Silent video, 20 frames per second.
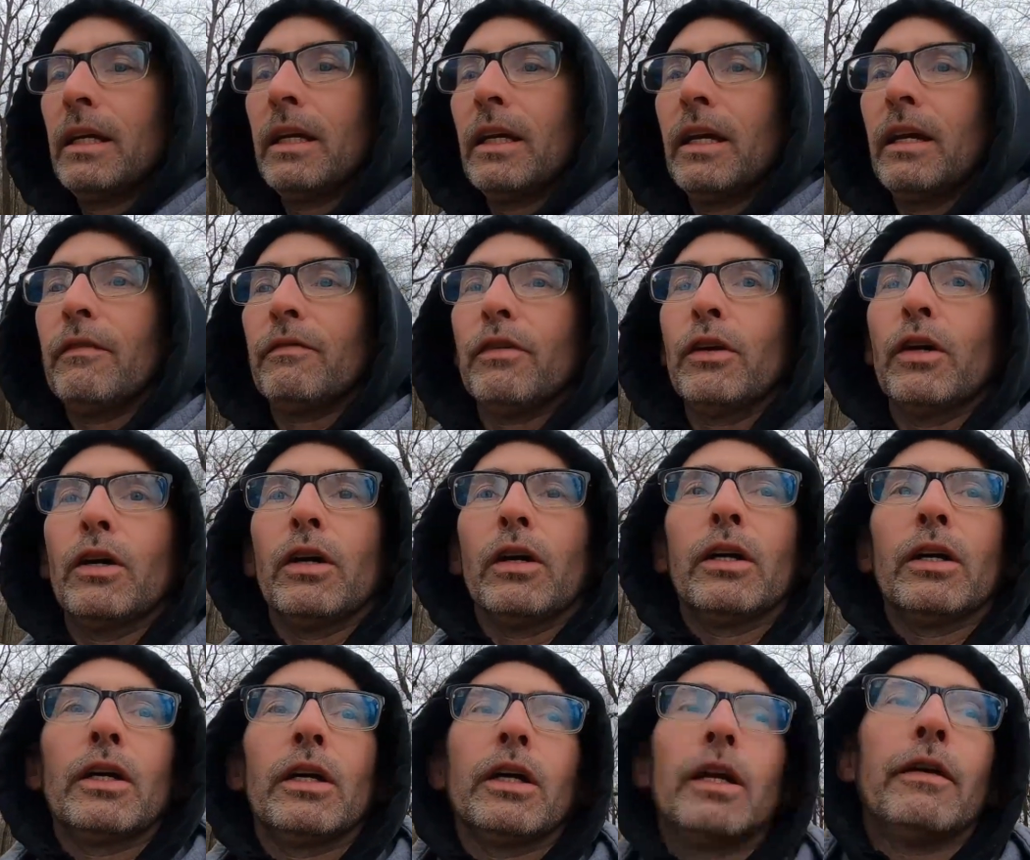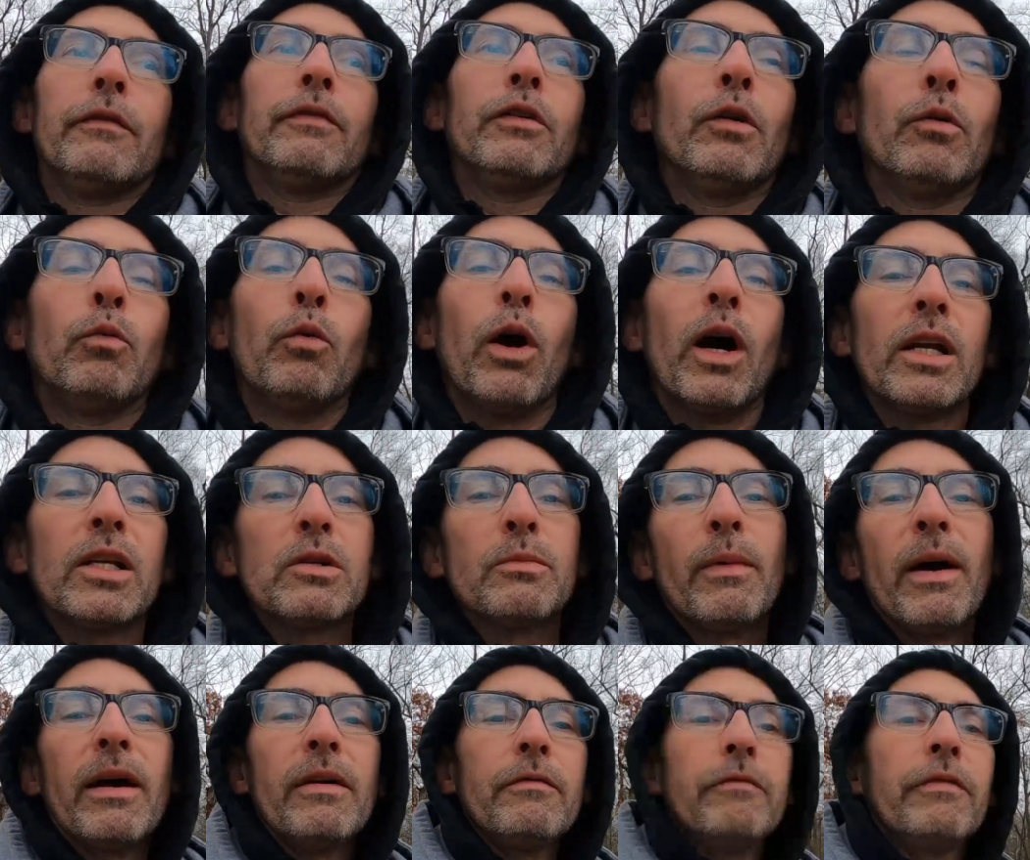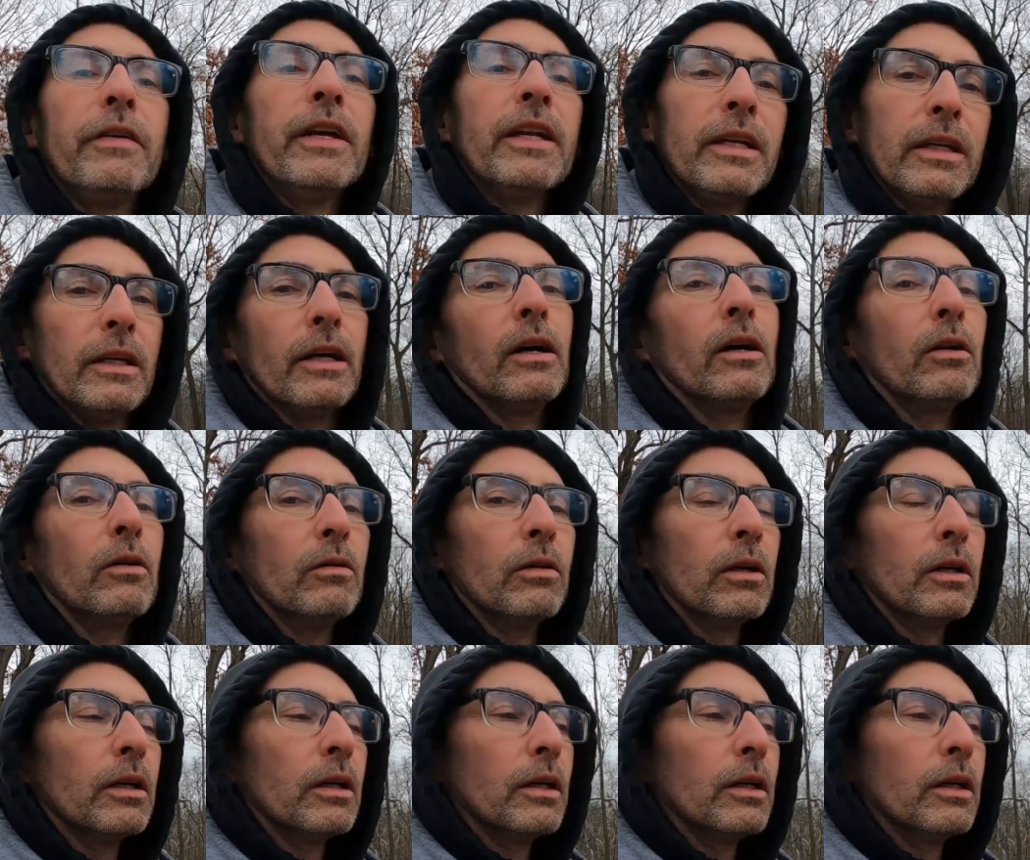If you watch my video,